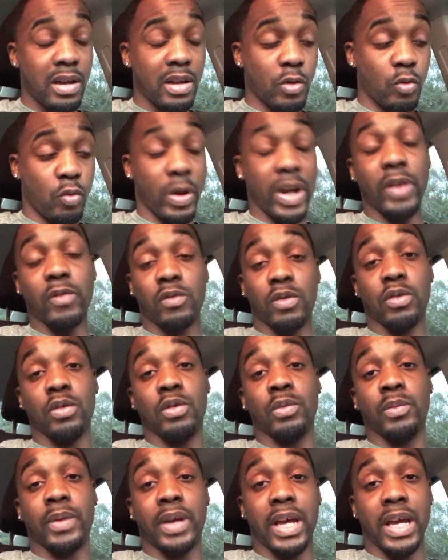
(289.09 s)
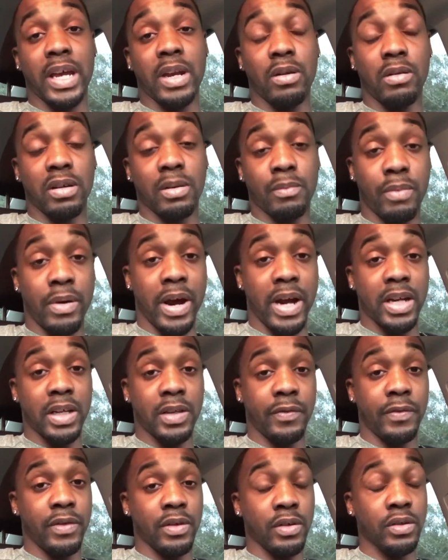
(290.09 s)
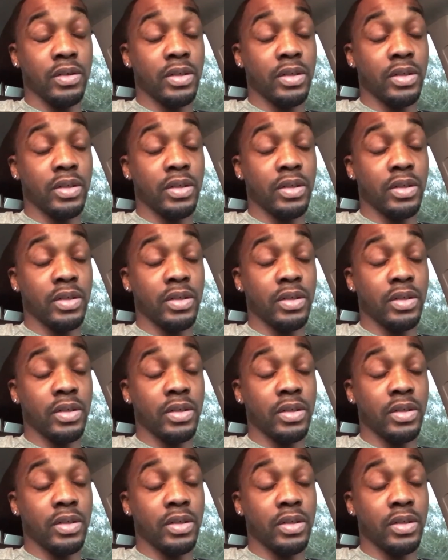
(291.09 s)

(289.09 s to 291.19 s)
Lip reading: the weight room and on the practice field.